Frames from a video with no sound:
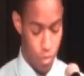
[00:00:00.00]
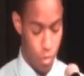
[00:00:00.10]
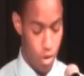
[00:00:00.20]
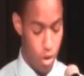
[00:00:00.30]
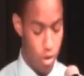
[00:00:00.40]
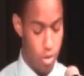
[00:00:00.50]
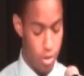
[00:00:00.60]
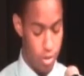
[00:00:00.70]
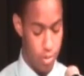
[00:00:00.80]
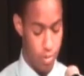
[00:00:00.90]

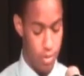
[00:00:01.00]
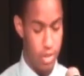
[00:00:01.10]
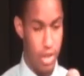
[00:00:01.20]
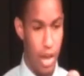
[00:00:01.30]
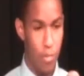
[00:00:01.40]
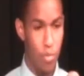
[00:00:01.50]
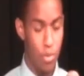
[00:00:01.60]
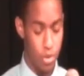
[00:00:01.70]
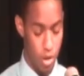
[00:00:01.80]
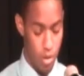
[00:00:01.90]
Regardless, these
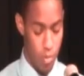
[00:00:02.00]
admirable young